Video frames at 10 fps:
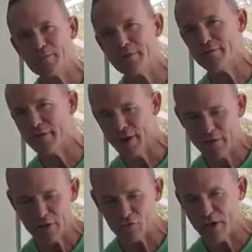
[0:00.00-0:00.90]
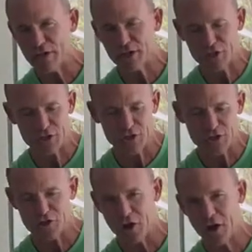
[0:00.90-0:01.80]
be very gracious to
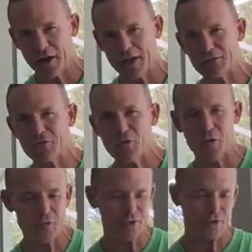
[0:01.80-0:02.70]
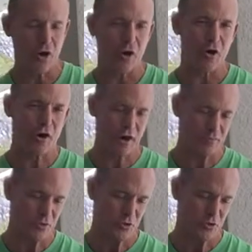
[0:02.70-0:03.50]
your dog, as you always are, I'm